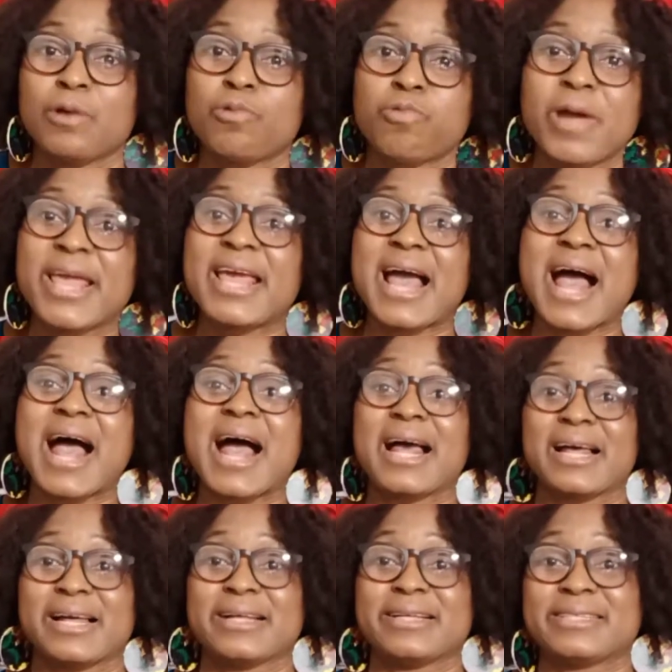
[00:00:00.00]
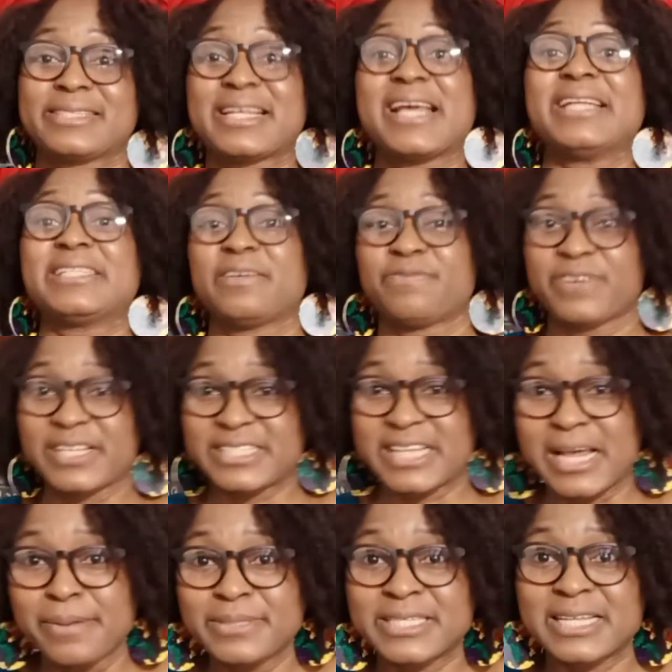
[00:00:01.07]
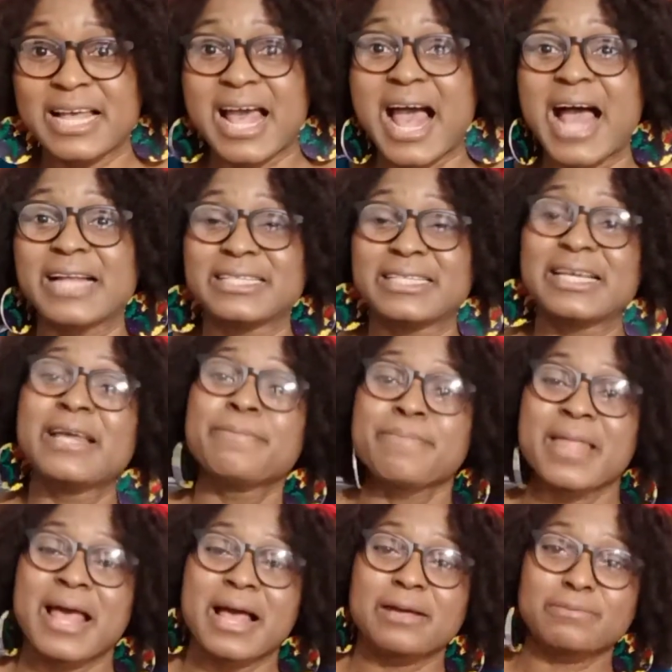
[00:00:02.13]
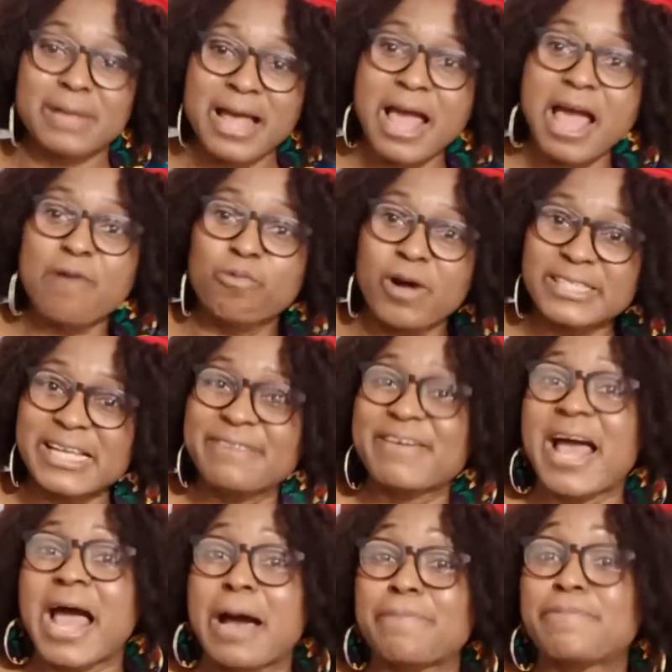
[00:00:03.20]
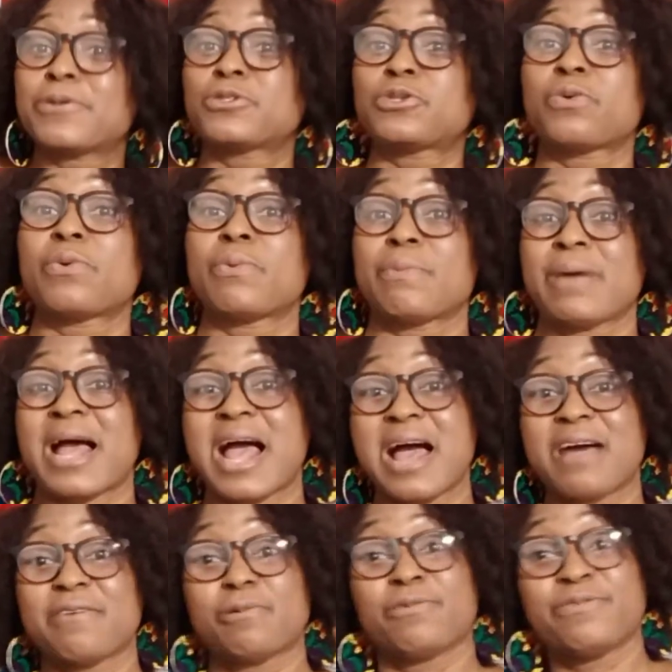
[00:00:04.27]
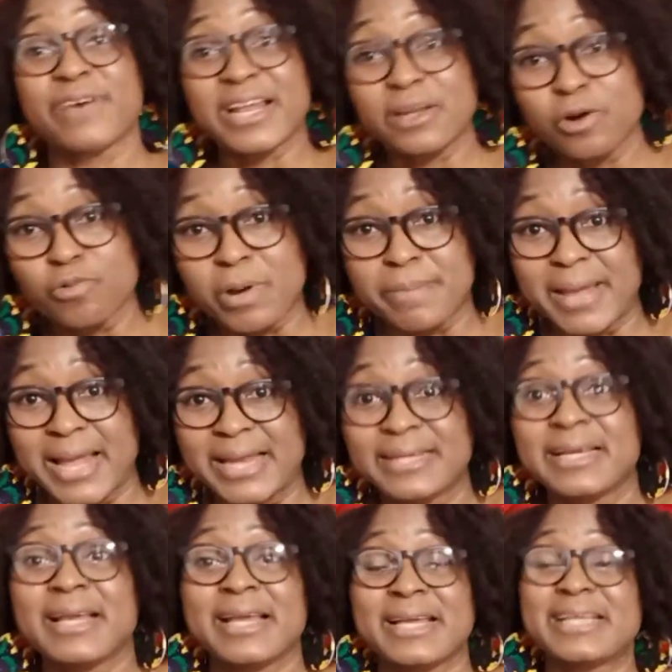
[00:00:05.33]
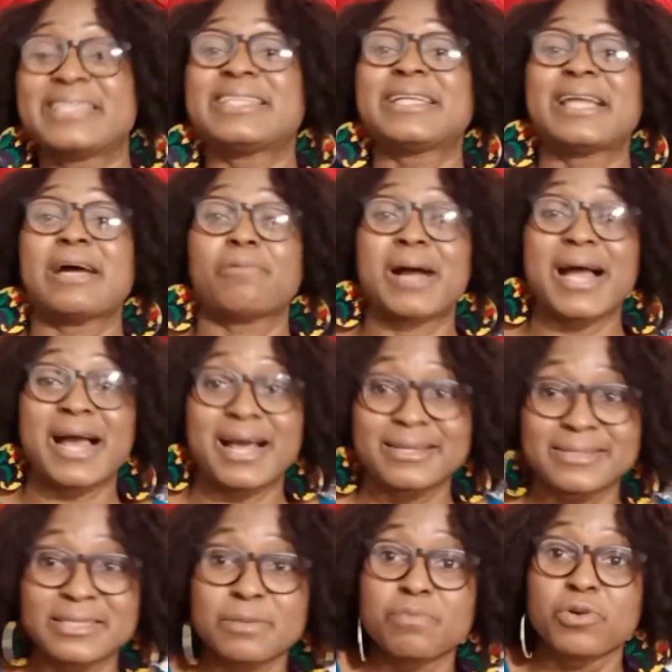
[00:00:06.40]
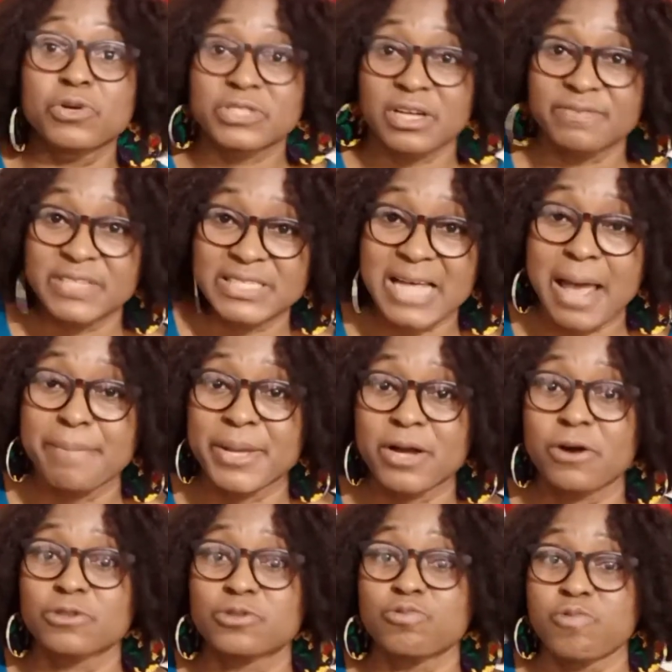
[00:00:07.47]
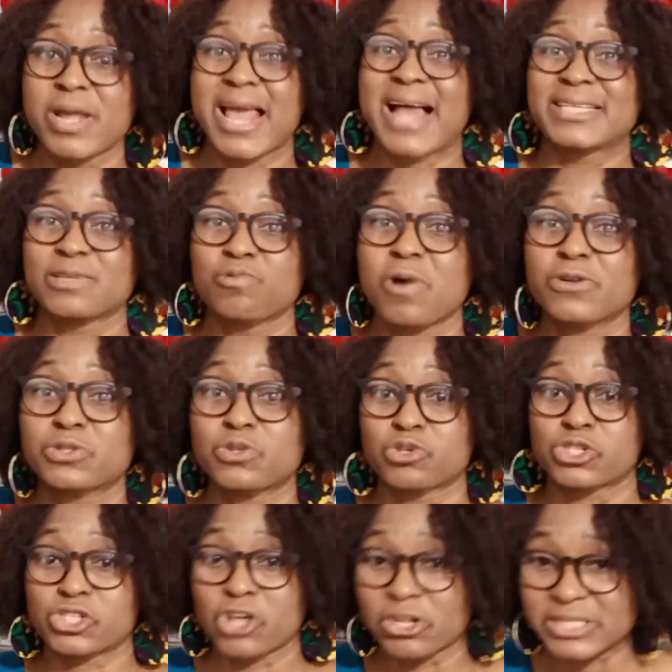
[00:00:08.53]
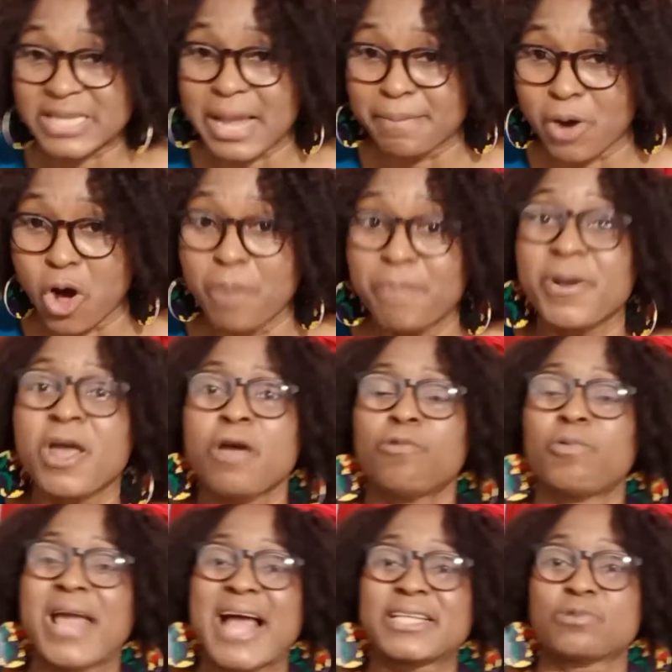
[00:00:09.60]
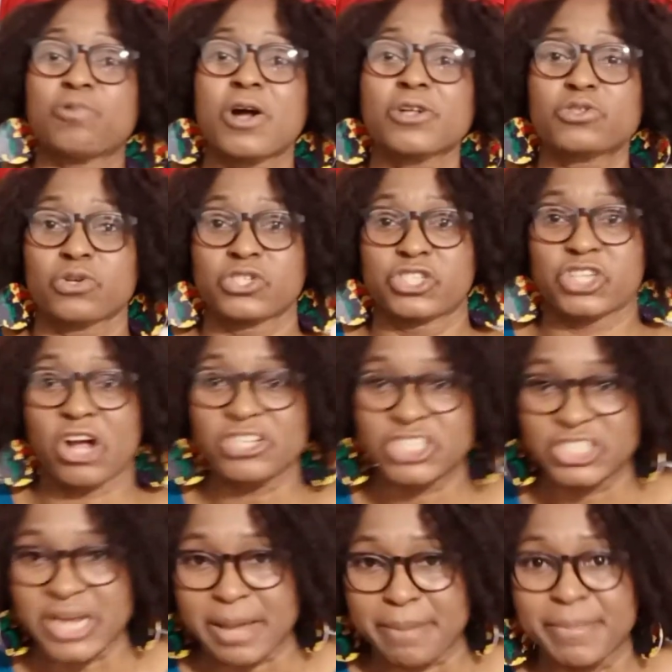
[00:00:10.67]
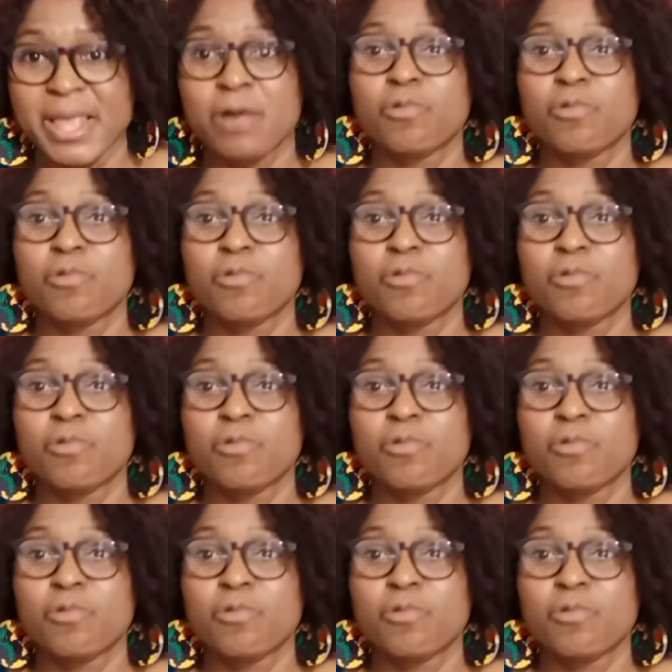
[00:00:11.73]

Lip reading: we are still the victims, and whatever happened to our fellow women is in our hands most of the time, because we are the one to shut them up, we are the one to judge them,